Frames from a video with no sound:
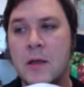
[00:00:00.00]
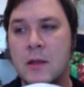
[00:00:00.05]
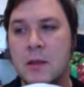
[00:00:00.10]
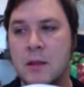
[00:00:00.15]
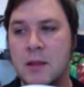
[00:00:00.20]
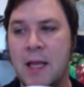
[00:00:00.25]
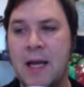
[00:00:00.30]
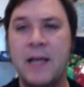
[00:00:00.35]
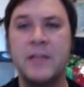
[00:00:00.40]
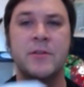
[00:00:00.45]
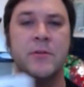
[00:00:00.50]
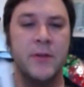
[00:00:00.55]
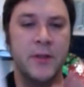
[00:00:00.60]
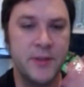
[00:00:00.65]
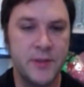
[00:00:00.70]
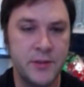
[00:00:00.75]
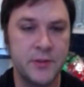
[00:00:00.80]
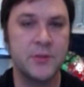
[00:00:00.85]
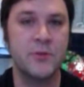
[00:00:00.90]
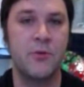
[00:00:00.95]

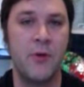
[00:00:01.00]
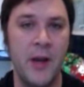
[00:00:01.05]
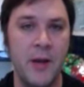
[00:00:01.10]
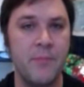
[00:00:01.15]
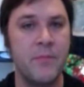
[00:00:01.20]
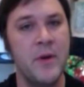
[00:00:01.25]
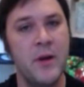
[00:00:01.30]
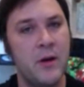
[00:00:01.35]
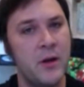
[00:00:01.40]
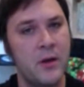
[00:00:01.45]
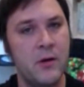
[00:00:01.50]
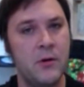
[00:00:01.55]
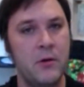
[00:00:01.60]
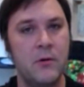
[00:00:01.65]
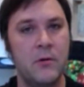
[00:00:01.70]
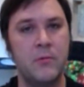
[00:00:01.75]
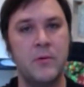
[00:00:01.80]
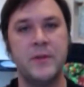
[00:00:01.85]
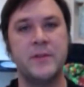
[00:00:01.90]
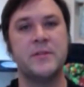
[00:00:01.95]
Lazarus' great miracle
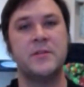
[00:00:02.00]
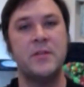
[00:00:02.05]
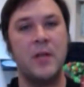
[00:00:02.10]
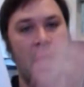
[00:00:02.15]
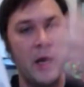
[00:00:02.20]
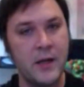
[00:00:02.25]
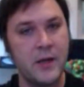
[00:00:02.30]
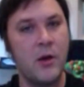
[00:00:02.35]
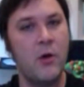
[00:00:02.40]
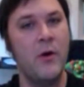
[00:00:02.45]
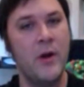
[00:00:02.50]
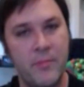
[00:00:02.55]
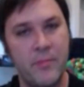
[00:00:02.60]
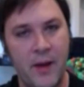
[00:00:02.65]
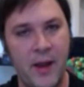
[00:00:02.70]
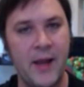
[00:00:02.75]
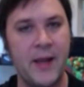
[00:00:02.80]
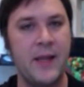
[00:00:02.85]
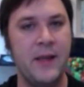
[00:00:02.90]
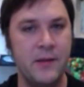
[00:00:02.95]
was not going
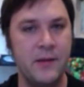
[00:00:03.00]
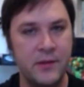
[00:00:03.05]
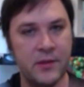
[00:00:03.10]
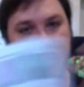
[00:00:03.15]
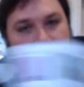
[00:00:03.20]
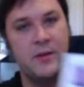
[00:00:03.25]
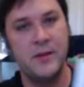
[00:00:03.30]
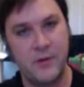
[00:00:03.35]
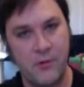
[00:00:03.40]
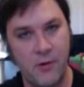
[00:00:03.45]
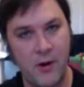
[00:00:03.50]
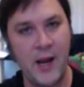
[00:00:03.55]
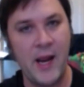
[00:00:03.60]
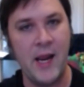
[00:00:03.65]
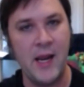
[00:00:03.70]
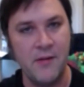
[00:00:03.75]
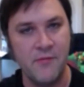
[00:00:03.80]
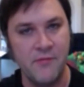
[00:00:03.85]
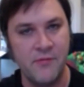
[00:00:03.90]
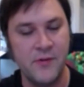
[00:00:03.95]
back into the
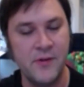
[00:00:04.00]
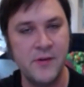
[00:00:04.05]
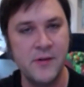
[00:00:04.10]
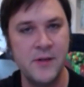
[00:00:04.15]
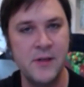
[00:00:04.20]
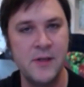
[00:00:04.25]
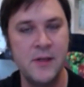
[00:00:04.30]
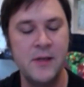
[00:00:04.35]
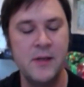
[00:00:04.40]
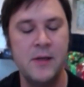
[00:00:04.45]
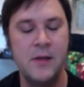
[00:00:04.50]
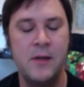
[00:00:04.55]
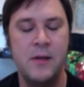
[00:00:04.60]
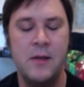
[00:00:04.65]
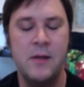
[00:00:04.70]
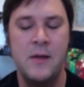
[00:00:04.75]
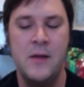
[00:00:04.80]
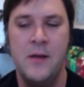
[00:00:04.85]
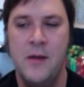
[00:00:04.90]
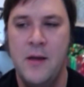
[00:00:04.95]
grave.
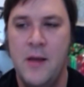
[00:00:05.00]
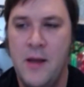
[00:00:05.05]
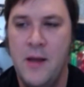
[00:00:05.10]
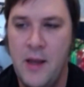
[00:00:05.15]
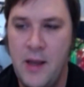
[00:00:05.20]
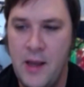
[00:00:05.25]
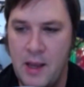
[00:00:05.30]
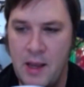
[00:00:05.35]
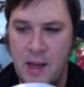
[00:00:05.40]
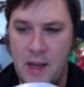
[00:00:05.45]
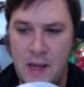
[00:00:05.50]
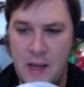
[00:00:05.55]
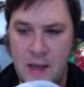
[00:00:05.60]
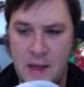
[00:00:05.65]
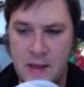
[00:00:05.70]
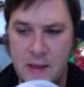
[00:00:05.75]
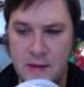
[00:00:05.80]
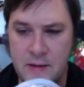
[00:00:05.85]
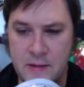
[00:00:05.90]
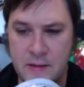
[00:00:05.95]

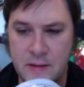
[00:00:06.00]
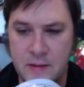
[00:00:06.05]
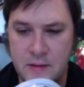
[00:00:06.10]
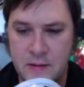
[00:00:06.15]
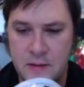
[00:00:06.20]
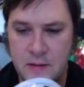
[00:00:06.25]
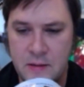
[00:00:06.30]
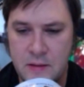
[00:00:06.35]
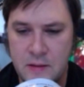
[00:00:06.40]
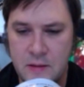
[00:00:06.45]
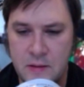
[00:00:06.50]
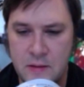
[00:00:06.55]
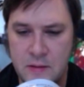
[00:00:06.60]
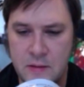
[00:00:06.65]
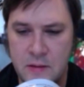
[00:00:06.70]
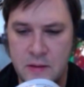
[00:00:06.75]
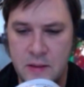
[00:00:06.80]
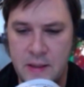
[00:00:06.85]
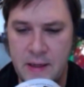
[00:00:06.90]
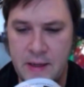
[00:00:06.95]
And
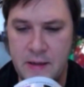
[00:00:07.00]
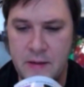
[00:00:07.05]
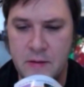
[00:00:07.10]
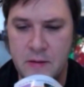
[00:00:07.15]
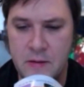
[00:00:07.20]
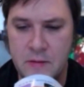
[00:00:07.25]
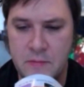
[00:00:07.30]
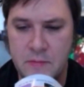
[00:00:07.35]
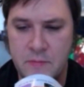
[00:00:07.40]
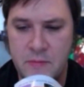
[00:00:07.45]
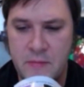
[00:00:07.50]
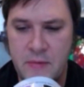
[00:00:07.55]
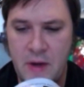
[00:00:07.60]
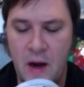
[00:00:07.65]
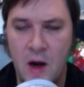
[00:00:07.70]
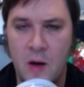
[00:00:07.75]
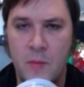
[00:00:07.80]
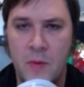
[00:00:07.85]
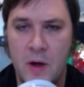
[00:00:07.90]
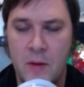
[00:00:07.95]
in
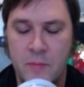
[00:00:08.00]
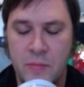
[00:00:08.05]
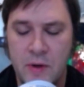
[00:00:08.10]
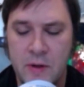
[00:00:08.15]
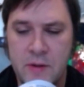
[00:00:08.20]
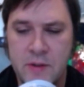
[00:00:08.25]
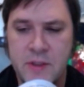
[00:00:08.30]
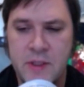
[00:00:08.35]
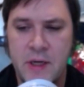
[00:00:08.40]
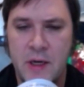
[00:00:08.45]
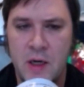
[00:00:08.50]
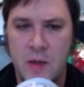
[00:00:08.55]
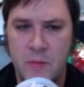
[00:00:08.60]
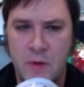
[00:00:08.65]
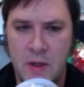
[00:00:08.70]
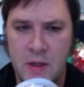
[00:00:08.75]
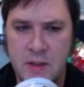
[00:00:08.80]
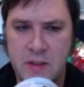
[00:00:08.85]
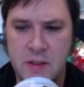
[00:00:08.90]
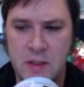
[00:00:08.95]
Brothers
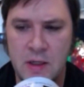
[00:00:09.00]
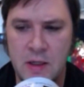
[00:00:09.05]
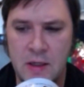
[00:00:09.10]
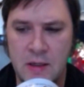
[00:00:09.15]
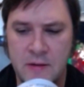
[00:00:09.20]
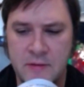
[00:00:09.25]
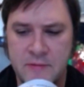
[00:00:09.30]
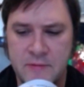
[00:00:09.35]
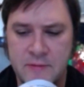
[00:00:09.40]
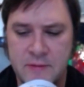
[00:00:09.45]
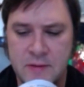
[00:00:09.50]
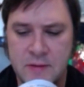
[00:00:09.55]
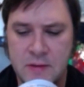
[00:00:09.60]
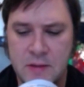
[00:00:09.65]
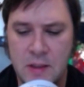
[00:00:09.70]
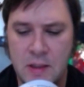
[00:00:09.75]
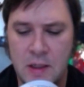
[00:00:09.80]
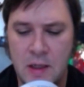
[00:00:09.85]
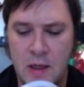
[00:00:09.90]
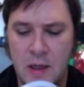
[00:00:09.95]
Karamazov,
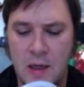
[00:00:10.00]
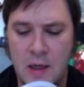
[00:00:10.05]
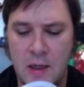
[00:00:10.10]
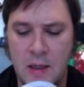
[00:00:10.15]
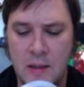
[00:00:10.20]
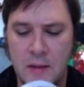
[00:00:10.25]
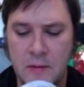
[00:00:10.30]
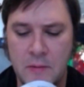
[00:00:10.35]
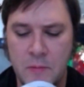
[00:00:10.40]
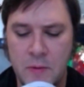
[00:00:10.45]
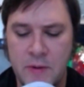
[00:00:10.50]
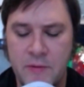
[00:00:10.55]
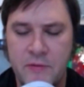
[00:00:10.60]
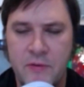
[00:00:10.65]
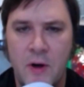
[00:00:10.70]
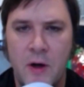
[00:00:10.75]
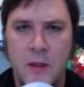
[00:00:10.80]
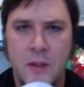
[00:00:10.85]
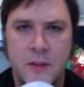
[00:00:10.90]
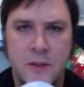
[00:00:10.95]
when
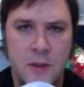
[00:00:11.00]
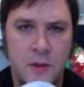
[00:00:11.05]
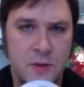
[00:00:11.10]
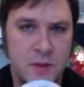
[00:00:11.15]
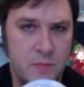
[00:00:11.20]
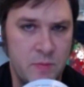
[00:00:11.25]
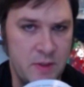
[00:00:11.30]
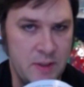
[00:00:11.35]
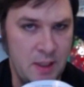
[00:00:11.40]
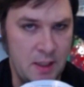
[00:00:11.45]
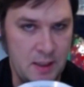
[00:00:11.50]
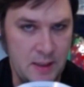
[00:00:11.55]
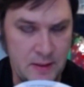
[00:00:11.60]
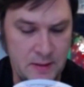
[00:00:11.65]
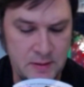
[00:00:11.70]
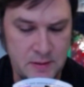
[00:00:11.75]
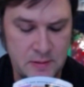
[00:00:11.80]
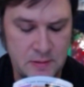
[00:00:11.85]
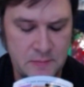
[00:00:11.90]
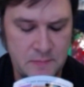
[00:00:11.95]
Father Zosima
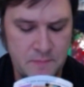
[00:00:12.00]
dies,